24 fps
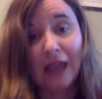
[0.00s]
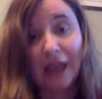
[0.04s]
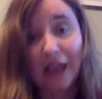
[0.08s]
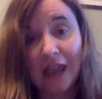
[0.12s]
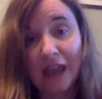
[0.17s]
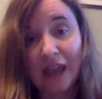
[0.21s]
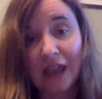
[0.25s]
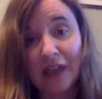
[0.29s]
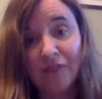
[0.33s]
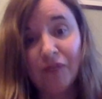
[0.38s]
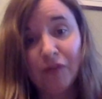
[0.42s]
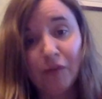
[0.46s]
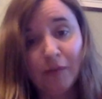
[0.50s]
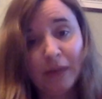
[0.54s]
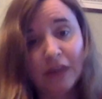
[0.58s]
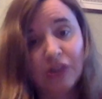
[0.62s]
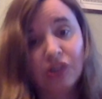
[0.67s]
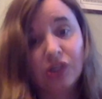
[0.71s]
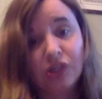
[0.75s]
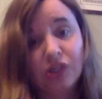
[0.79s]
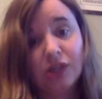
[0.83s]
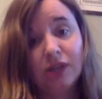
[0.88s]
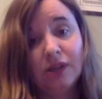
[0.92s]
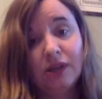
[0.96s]

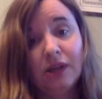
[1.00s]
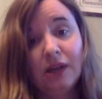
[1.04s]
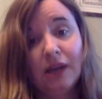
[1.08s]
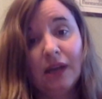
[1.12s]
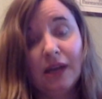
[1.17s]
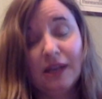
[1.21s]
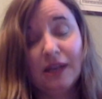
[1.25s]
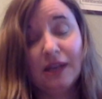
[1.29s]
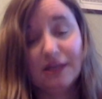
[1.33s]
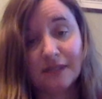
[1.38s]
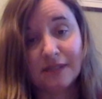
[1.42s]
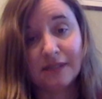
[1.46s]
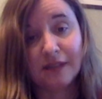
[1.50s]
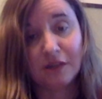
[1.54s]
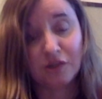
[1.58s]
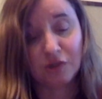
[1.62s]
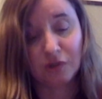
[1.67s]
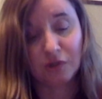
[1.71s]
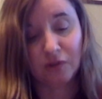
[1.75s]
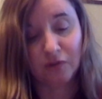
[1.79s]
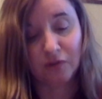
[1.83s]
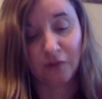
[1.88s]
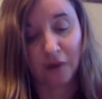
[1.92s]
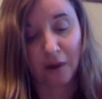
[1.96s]
inflammation is
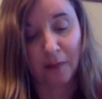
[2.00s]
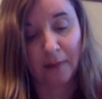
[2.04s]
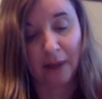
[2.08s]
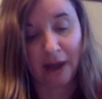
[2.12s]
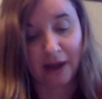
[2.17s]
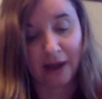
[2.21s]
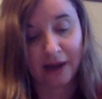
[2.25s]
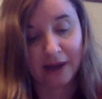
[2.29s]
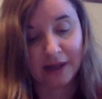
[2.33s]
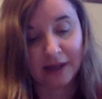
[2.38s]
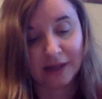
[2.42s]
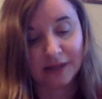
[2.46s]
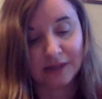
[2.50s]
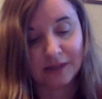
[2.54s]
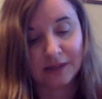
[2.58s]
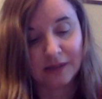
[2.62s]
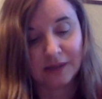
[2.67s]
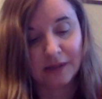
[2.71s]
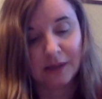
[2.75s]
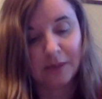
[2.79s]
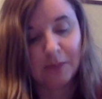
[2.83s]
essential for our bodies.